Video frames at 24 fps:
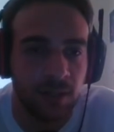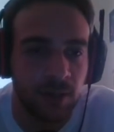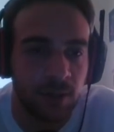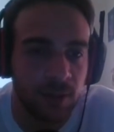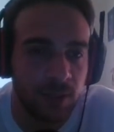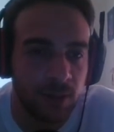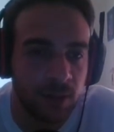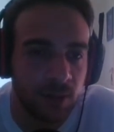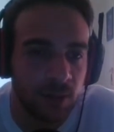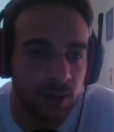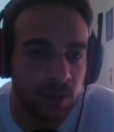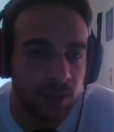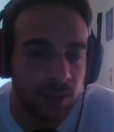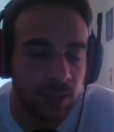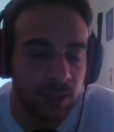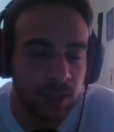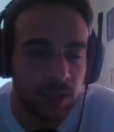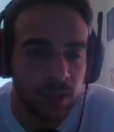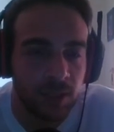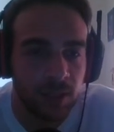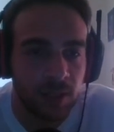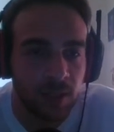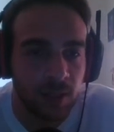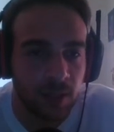
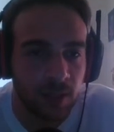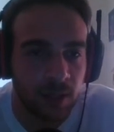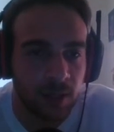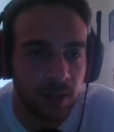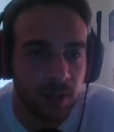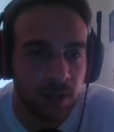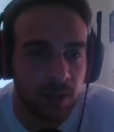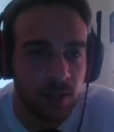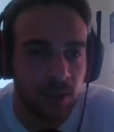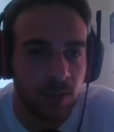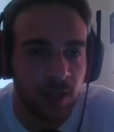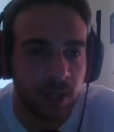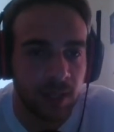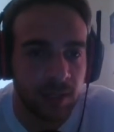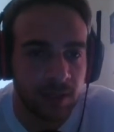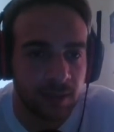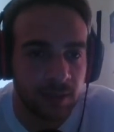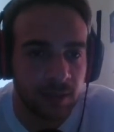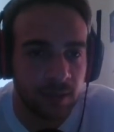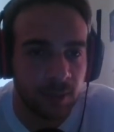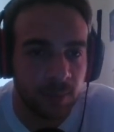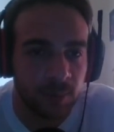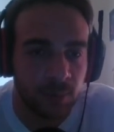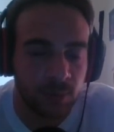you get
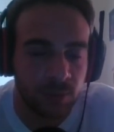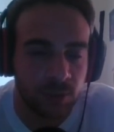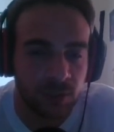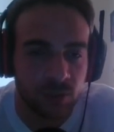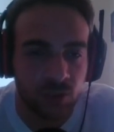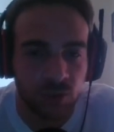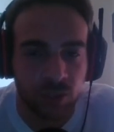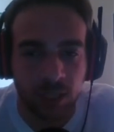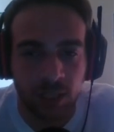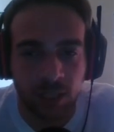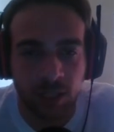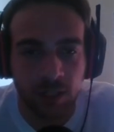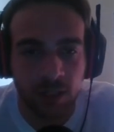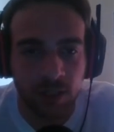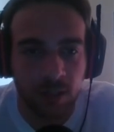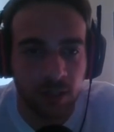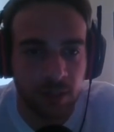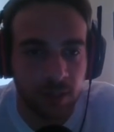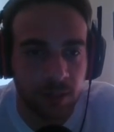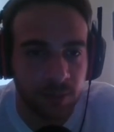put the trigger,